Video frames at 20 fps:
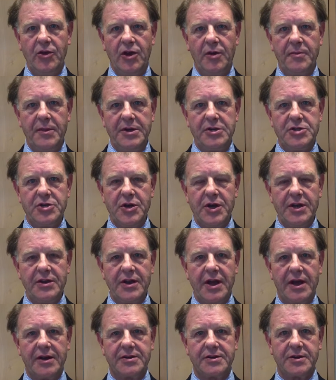can be doing
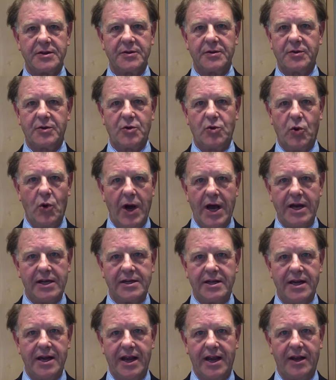that
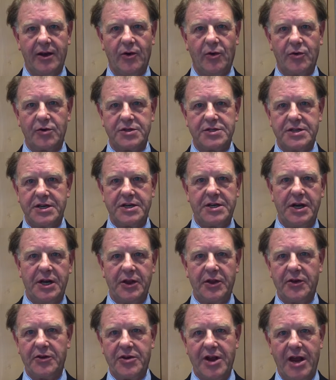quietly or sitting at
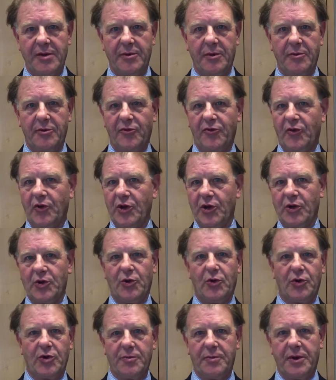the table before you're
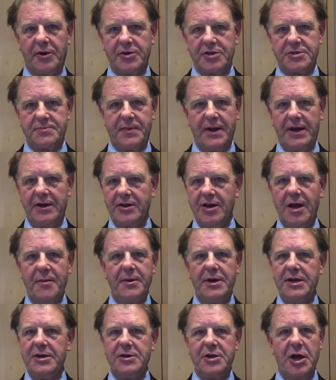called upon to speak.
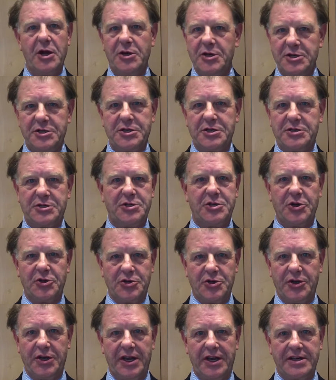Nobody notices that you're
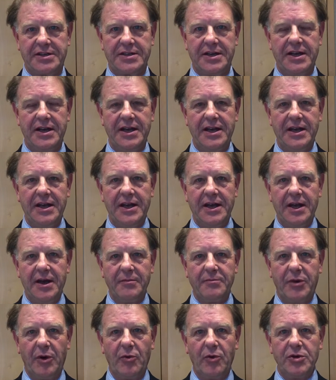doing it.
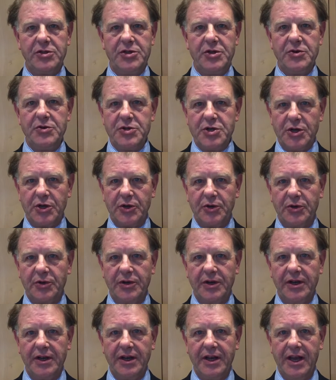But what you do,
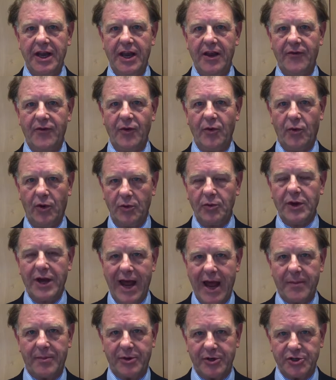what will
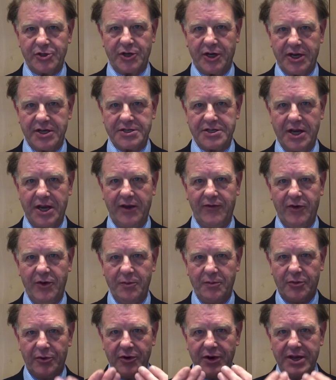happen, should I say, if you
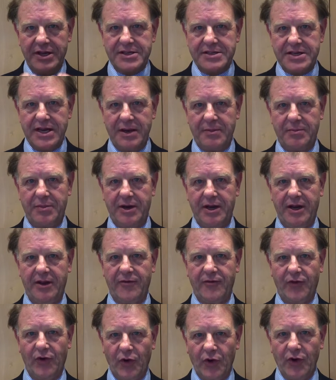breathe deeply
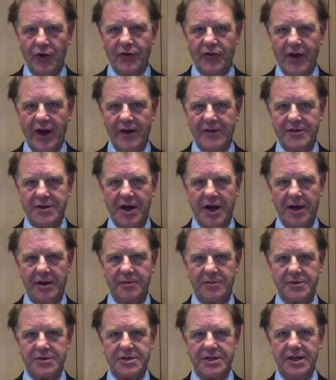4 or 5
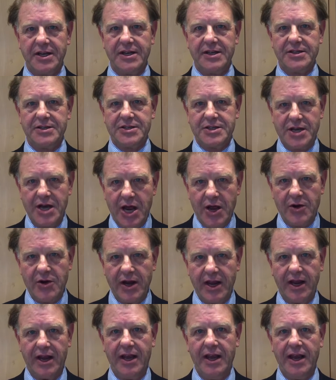times,
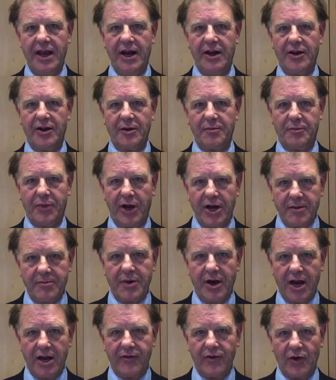slowly, into the bottom
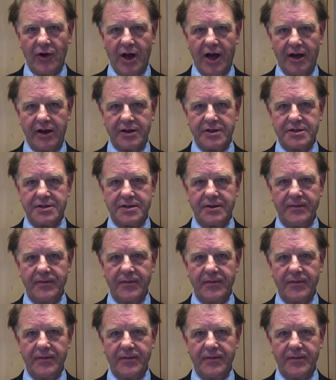part of your lungs,